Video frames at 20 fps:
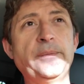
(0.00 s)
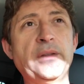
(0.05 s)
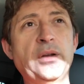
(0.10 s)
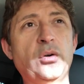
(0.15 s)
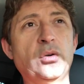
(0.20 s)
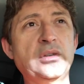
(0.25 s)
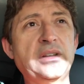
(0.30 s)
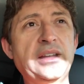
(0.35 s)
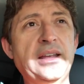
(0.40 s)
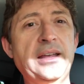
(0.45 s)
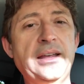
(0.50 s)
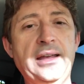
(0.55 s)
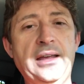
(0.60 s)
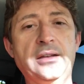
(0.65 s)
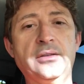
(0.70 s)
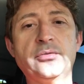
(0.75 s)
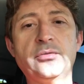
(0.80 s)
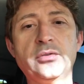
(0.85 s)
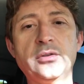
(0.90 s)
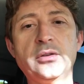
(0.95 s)
Only a
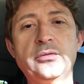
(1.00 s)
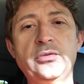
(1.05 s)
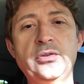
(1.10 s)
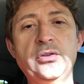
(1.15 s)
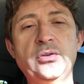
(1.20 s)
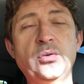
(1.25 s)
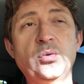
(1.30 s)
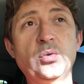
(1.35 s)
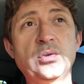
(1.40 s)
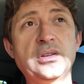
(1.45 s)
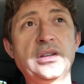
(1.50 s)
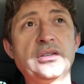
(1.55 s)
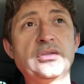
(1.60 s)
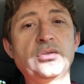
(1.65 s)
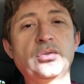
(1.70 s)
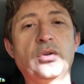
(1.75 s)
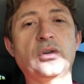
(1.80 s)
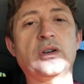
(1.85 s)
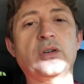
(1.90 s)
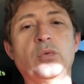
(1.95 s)
handful of you will
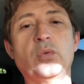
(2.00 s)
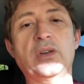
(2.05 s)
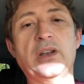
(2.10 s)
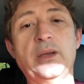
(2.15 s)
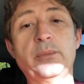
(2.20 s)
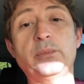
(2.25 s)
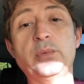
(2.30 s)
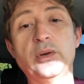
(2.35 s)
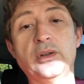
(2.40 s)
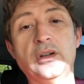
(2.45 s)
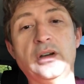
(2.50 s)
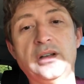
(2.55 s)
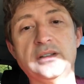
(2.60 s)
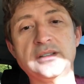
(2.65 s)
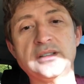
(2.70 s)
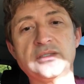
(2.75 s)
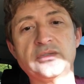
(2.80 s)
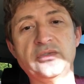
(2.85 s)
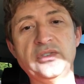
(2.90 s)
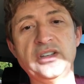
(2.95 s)
ignore what I put
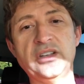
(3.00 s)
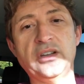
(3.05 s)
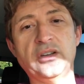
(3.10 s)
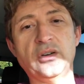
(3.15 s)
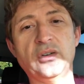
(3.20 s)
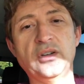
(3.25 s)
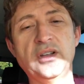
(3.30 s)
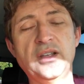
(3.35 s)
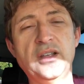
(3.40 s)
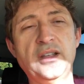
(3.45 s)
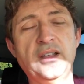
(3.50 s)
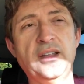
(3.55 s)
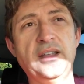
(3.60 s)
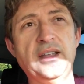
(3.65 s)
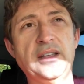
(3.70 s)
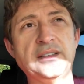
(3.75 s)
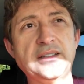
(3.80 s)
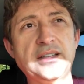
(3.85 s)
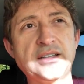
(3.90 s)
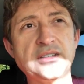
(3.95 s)
on this video,
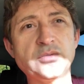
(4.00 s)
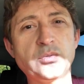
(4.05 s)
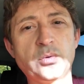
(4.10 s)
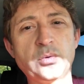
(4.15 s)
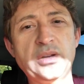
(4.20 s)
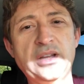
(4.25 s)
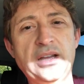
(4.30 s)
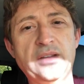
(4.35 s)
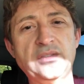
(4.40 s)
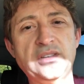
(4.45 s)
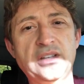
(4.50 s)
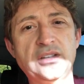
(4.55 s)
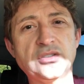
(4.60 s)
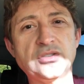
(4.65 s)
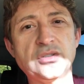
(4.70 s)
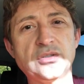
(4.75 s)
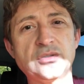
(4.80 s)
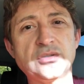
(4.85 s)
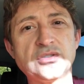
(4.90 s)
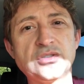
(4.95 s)
and that's where we have the
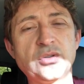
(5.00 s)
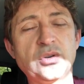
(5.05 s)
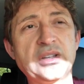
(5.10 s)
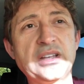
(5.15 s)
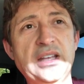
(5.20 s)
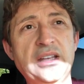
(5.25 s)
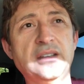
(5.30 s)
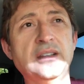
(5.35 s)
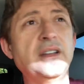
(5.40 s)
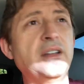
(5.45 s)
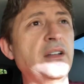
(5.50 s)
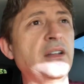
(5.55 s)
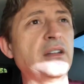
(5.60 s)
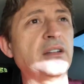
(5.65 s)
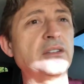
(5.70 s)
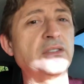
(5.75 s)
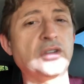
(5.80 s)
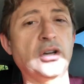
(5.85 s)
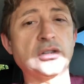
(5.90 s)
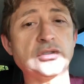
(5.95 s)
issue. So again,
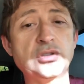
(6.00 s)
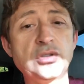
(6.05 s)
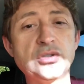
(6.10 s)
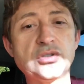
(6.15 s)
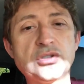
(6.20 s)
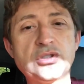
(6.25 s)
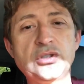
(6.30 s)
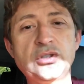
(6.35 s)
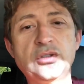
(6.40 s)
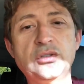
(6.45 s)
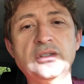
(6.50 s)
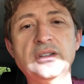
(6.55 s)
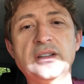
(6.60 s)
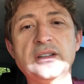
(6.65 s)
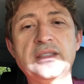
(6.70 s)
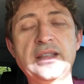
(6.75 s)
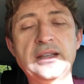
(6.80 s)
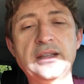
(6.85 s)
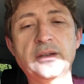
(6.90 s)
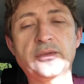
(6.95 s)
talk to you soon.
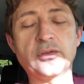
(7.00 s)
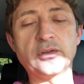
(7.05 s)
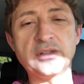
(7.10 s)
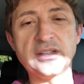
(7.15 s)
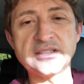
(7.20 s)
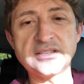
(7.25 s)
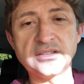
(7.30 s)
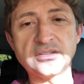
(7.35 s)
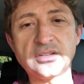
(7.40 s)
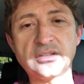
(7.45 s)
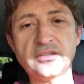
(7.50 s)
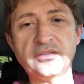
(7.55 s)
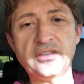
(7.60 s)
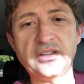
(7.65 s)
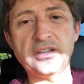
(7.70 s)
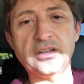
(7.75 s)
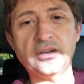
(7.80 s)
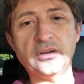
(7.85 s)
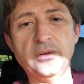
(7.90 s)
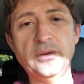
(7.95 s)
Thank you for listening to the
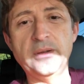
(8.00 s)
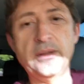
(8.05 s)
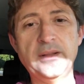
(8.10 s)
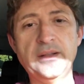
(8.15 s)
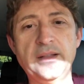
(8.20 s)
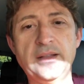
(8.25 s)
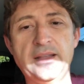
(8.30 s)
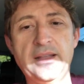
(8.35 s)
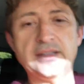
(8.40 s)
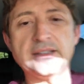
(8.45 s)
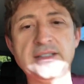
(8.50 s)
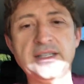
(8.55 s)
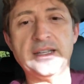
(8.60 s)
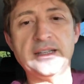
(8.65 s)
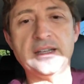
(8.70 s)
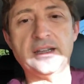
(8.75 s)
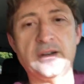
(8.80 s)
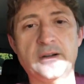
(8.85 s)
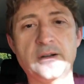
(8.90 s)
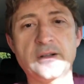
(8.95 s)
video, and
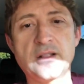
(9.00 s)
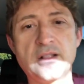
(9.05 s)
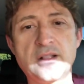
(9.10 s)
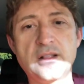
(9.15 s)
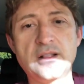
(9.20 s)
take care.